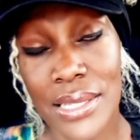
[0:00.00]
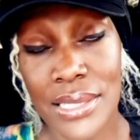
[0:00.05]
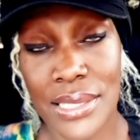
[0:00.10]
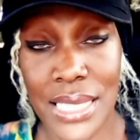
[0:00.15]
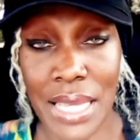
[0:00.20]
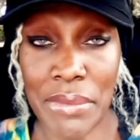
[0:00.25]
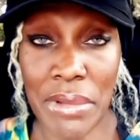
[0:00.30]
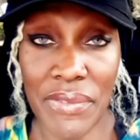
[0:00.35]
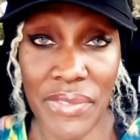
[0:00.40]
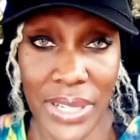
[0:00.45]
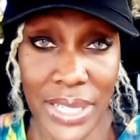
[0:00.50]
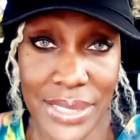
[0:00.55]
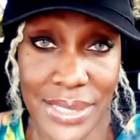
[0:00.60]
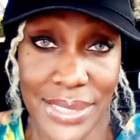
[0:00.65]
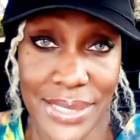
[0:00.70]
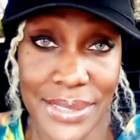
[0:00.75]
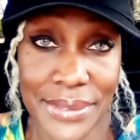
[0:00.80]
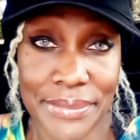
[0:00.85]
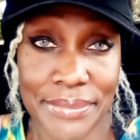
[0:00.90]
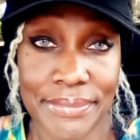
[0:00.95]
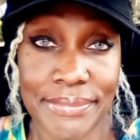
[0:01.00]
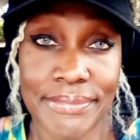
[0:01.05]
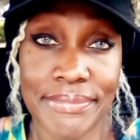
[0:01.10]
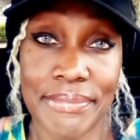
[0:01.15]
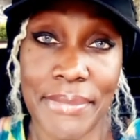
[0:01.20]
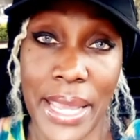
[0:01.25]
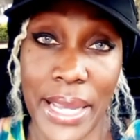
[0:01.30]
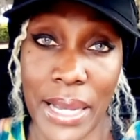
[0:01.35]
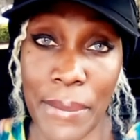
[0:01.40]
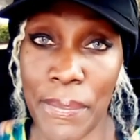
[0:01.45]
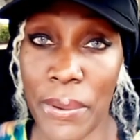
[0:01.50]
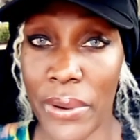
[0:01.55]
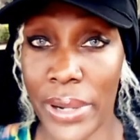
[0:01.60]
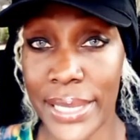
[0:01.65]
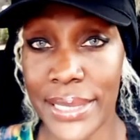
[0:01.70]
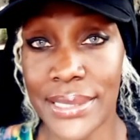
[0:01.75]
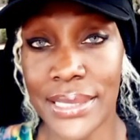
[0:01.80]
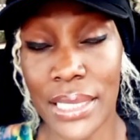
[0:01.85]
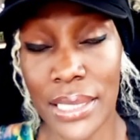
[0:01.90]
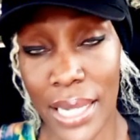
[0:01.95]
Some of us make a
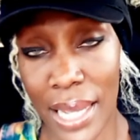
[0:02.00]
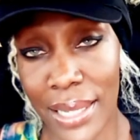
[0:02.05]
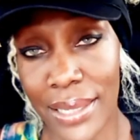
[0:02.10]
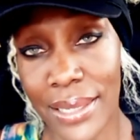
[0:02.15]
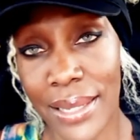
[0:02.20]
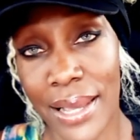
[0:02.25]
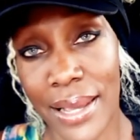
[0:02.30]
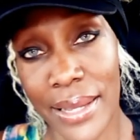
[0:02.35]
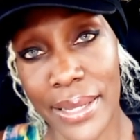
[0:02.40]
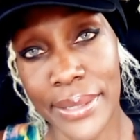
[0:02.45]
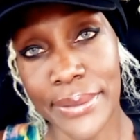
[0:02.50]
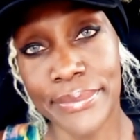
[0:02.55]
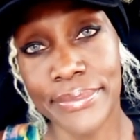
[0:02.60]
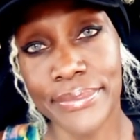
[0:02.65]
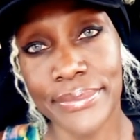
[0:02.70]
point to not lie,